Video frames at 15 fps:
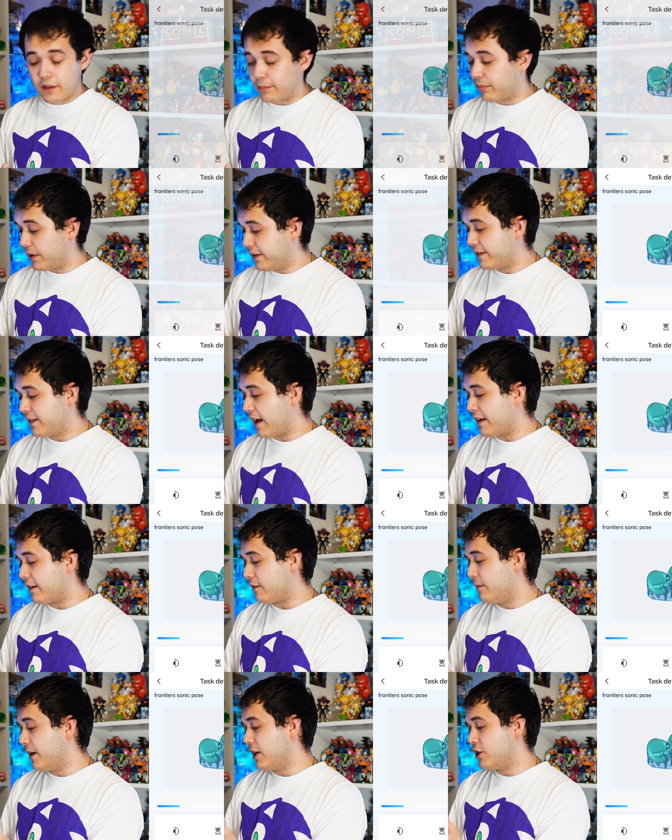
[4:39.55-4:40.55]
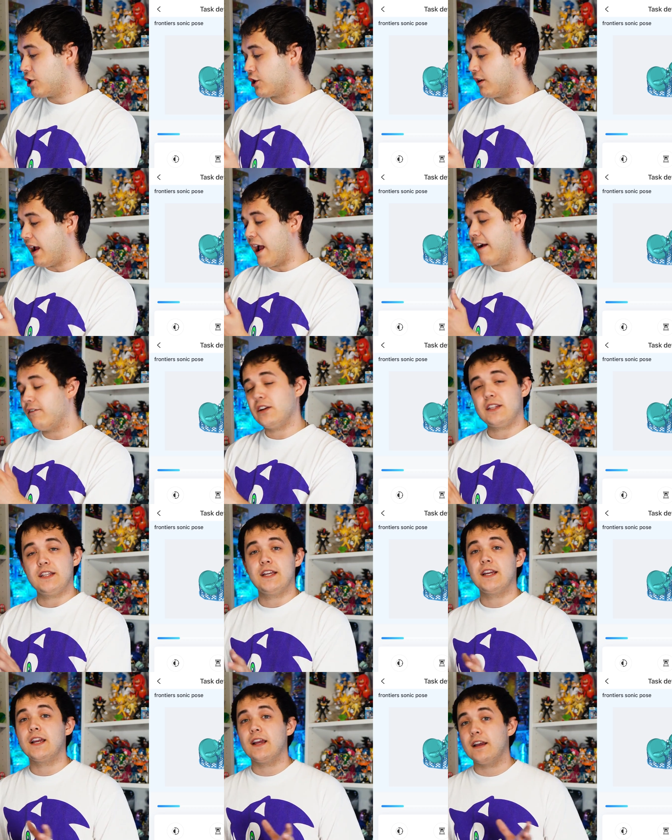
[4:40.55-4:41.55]
the print status, making sure
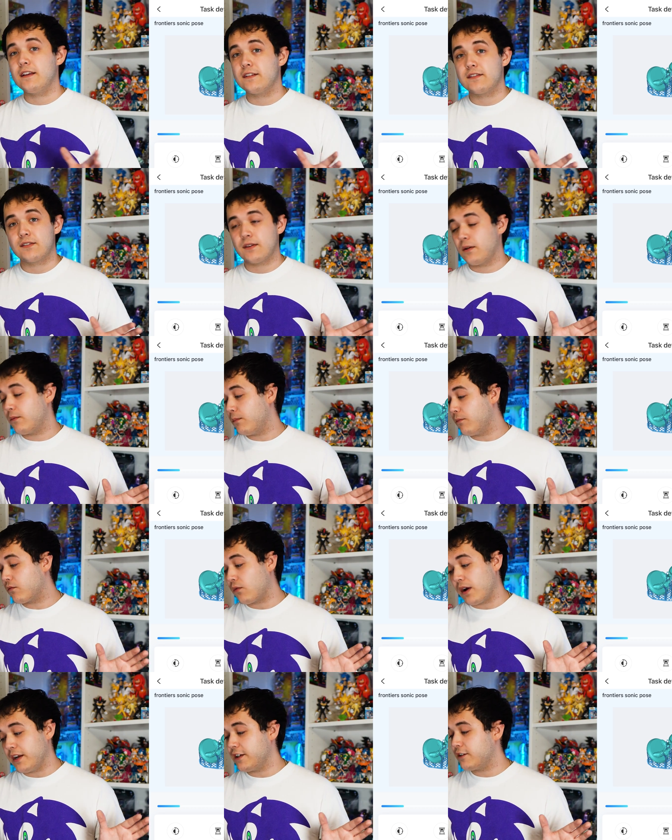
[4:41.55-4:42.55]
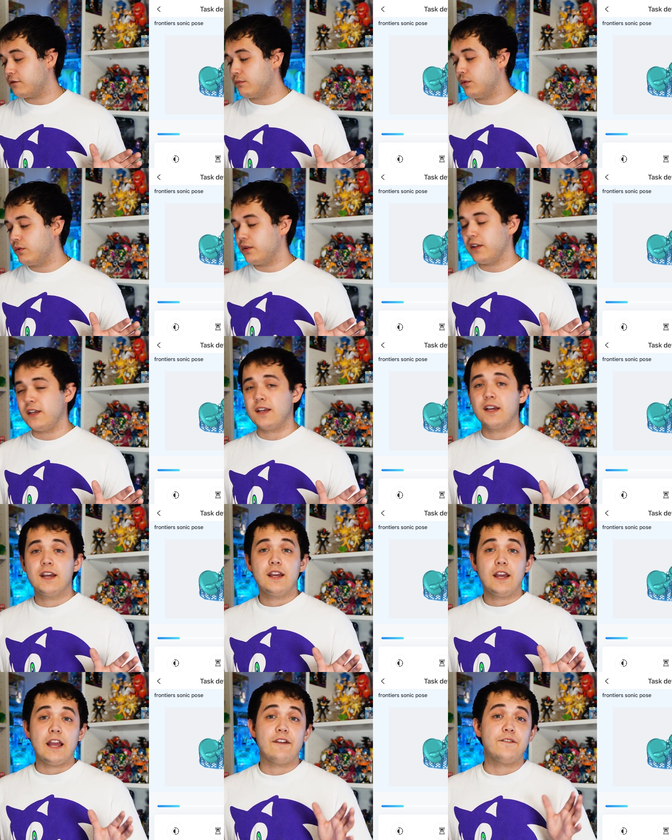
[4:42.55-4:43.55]
everything is running smoothly.
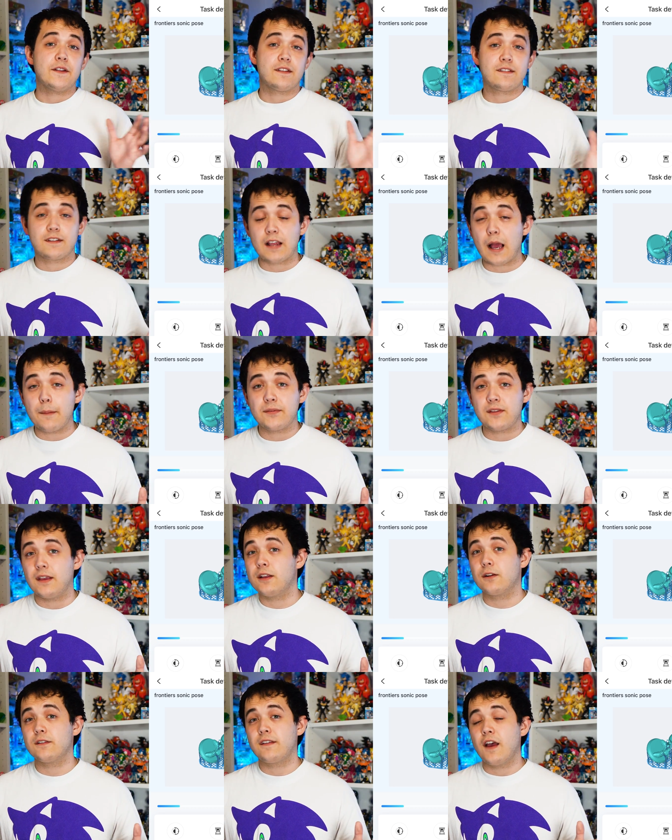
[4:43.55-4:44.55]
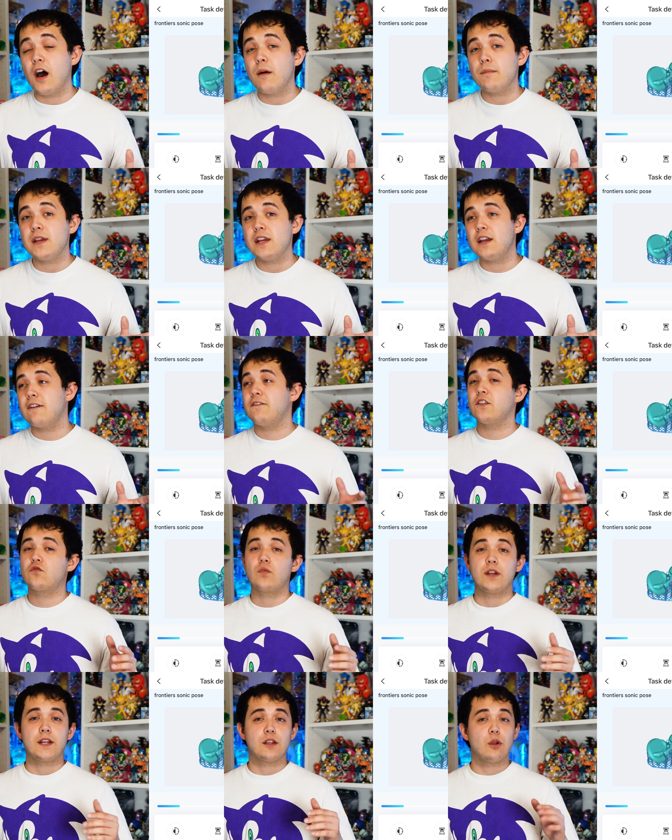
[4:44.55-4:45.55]
If it stops, it'll tell me. If it's
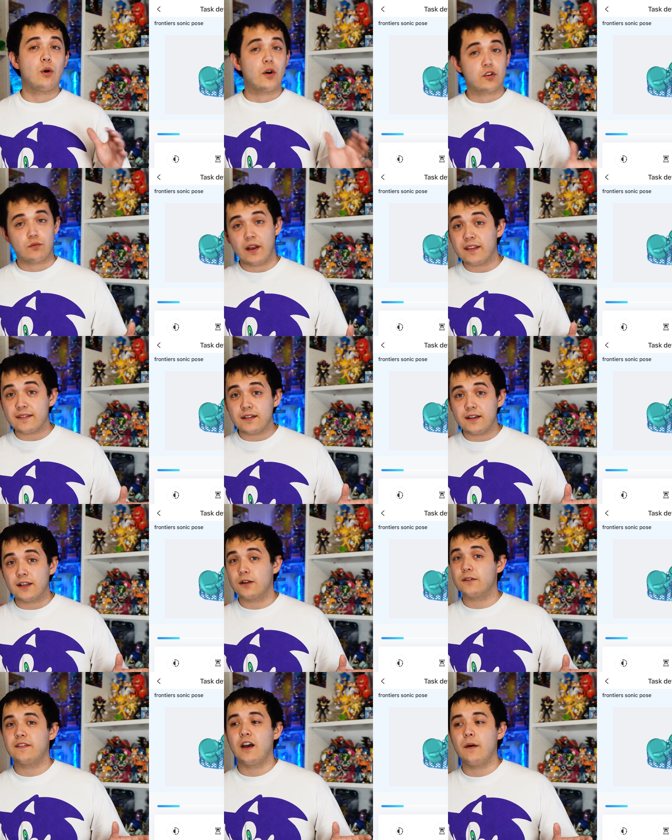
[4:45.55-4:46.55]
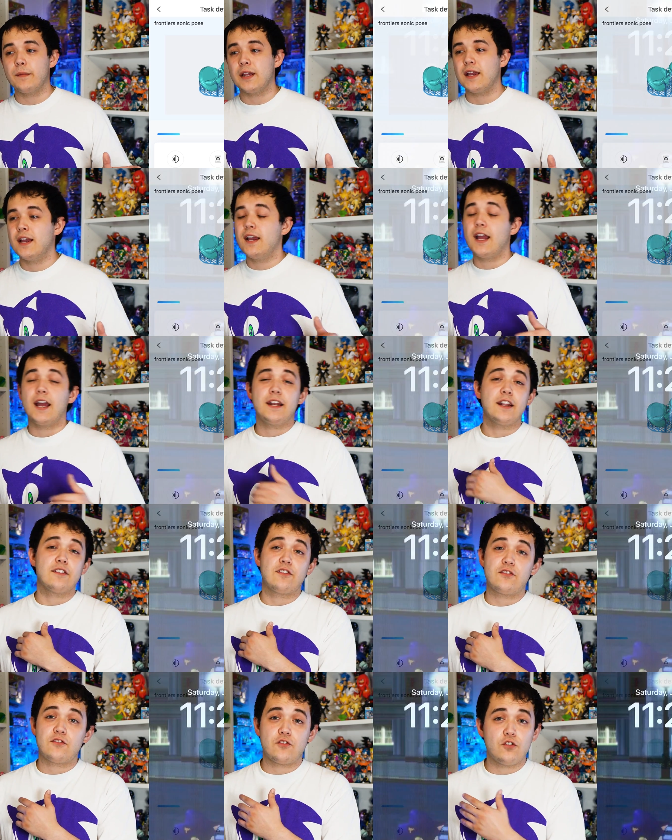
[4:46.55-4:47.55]
running low on resin, it'll tell me. And it's
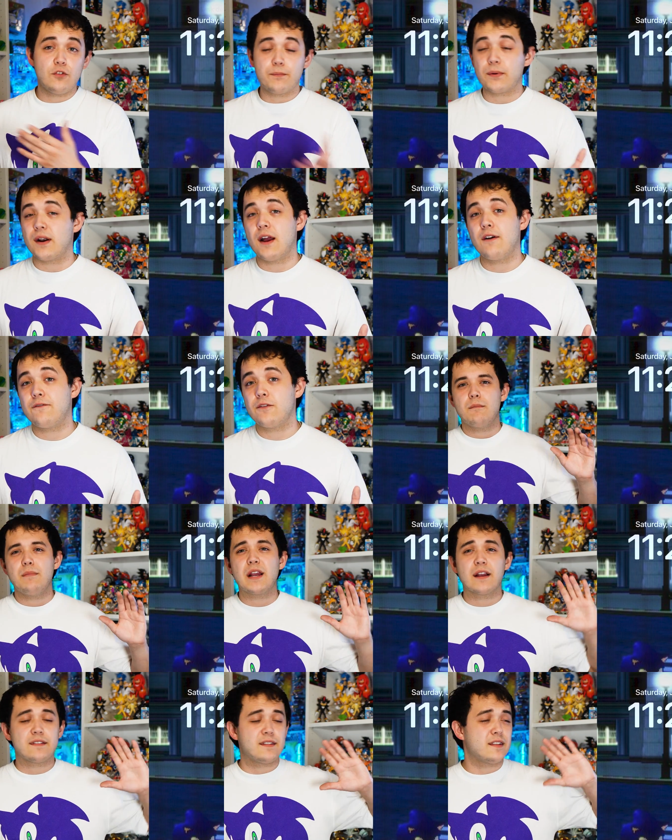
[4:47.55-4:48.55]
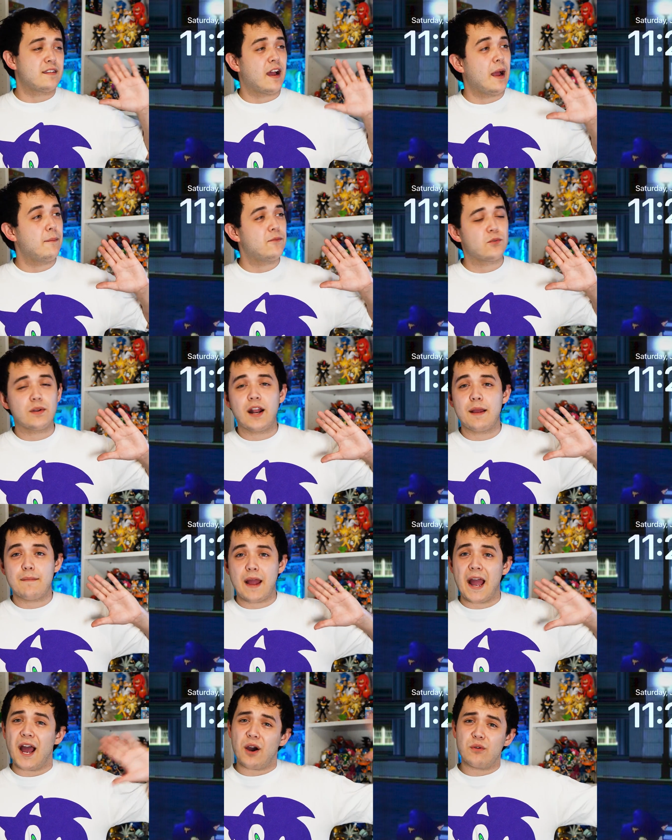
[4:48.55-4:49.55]
super helpful because the times when I'm
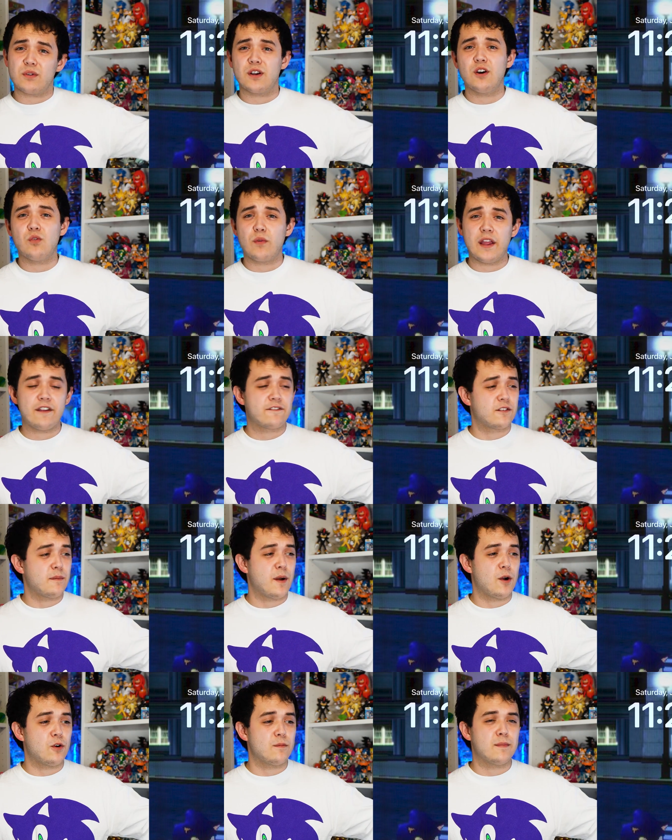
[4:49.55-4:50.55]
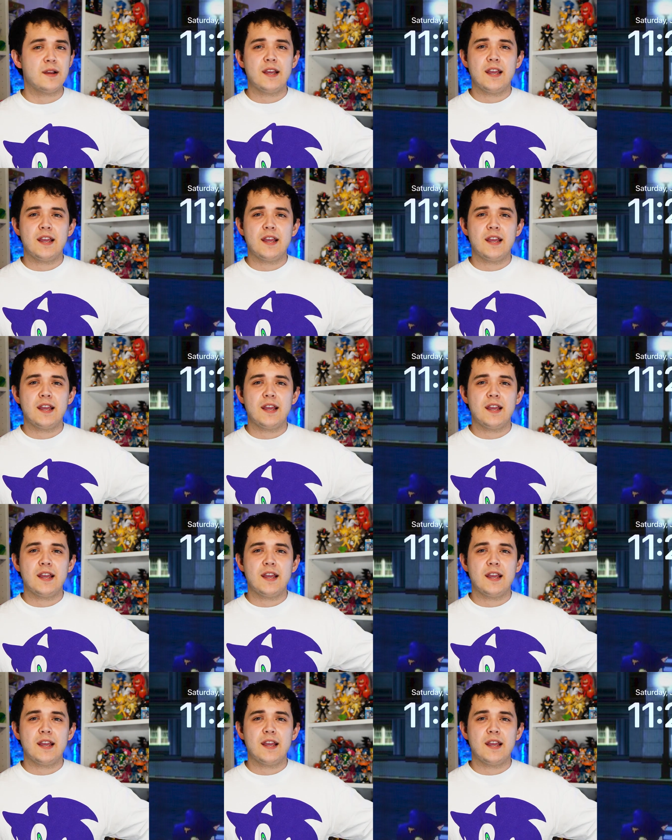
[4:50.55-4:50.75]
out away from home